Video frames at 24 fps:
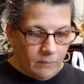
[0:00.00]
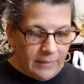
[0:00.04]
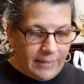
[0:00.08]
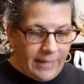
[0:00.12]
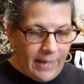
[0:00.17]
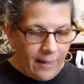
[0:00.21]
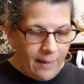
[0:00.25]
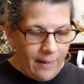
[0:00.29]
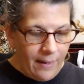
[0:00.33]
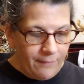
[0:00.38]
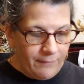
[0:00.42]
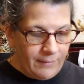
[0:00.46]

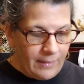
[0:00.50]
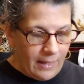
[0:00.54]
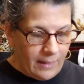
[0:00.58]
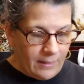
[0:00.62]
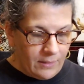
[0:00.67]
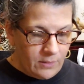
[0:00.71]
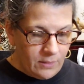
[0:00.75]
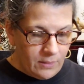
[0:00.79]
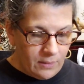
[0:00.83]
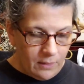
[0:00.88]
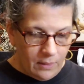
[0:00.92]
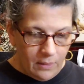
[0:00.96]
Yeah, I've
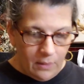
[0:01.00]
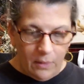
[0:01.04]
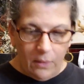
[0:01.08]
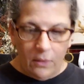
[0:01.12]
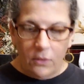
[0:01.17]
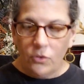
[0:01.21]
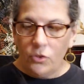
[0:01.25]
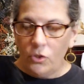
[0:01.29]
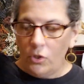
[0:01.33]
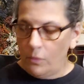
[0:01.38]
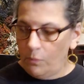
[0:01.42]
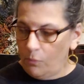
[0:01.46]
got
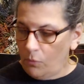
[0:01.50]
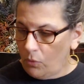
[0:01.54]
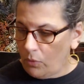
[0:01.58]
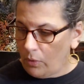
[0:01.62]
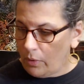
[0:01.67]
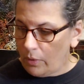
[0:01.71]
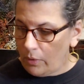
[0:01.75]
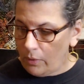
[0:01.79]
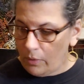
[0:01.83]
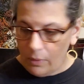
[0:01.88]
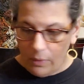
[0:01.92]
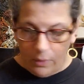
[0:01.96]
2
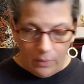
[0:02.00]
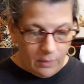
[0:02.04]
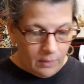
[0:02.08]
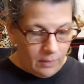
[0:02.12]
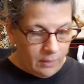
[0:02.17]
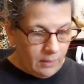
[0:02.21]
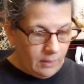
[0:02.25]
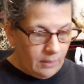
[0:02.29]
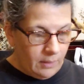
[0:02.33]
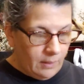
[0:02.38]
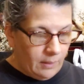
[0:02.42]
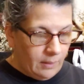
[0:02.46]
more
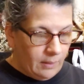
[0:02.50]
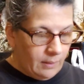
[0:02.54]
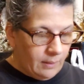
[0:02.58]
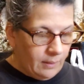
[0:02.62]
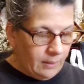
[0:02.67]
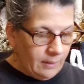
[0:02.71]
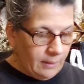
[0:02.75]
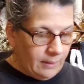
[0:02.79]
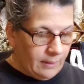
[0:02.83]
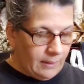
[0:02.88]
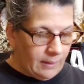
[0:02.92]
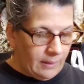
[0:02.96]

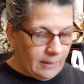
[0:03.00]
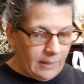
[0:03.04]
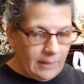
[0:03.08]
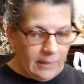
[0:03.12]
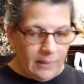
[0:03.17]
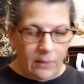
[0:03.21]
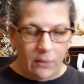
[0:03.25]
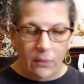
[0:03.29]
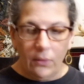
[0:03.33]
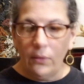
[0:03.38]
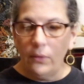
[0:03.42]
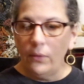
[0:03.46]
in
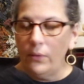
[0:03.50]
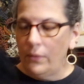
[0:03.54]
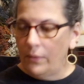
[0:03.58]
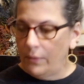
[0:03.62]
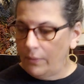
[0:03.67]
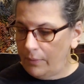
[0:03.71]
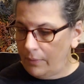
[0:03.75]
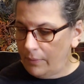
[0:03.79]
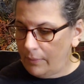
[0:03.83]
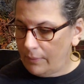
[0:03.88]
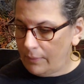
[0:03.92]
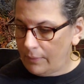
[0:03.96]

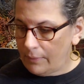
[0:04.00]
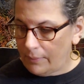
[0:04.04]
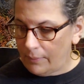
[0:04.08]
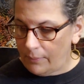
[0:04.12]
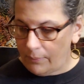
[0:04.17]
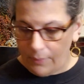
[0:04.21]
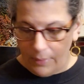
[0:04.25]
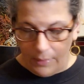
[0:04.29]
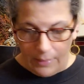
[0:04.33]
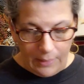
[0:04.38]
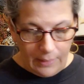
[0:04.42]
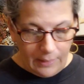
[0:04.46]
here.
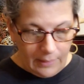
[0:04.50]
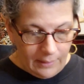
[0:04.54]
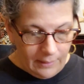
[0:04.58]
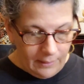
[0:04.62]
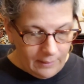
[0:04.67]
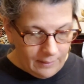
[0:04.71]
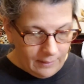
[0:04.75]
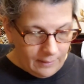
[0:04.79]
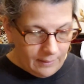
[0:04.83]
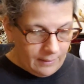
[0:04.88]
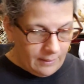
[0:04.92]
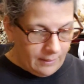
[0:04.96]

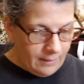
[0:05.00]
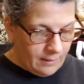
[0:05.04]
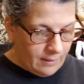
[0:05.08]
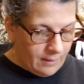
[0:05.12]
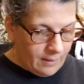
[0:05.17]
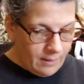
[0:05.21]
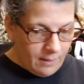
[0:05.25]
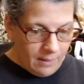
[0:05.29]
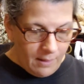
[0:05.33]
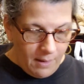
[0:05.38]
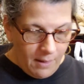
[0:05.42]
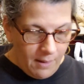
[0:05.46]
Okay.
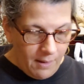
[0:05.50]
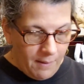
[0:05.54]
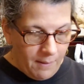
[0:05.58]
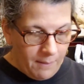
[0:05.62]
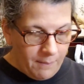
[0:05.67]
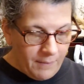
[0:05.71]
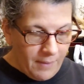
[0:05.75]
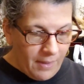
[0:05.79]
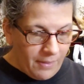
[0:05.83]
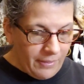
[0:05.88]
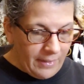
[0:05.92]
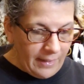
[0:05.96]

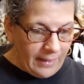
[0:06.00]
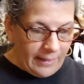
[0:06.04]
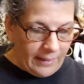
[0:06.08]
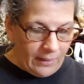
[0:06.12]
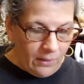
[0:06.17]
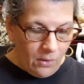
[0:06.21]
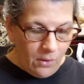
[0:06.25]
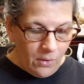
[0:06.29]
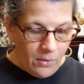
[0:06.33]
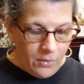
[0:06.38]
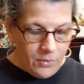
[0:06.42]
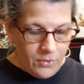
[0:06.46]
Then
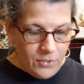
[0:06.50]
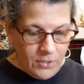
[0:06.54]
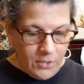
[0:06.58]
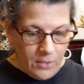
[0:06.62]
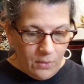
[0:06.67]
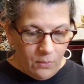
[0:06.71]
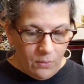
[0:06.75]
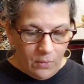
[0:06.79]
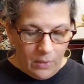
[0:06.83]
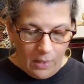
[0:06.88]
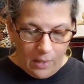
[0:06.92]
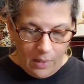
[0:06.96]
I
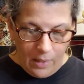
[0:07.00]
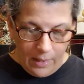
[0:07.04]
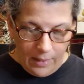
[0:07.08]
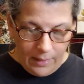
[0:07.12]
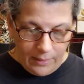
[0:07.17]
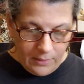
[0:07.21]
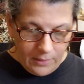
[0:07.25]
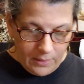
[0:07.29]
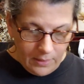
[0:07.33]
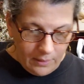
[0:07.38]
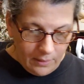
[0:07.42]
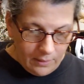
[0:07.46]
also
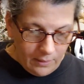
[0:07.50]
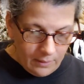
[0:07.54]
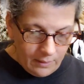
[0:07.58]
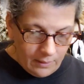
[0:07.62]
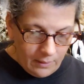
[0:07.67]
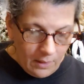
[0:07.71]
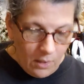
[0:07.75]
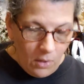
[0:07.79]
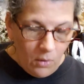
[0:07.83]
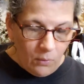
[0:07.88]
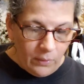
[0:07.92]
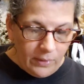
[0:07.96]
got,
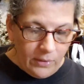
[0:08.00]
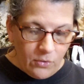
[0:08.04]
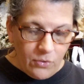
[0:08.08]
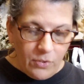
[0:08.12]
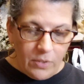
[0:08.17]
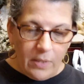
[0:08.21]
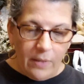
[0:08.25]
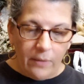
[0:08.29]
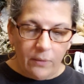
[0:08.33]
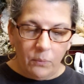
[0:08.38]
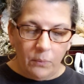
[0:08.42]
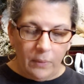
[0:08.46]
oh,
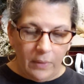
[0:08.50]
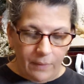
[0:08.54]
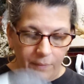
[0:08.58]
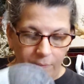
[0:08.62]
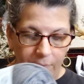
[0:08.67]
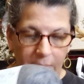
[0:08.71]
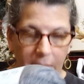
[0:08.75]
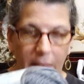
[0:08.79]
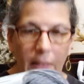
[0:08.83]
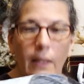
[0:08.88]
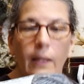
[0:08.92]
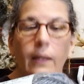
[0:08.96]
here's another one
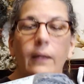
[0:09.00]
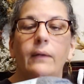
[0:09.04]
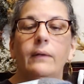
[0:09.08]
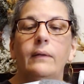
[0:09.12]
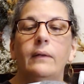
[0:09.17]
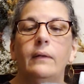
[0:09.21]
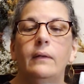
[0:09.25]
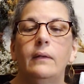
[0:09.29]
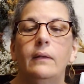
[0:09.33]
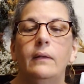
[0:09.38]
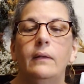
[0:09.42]
of the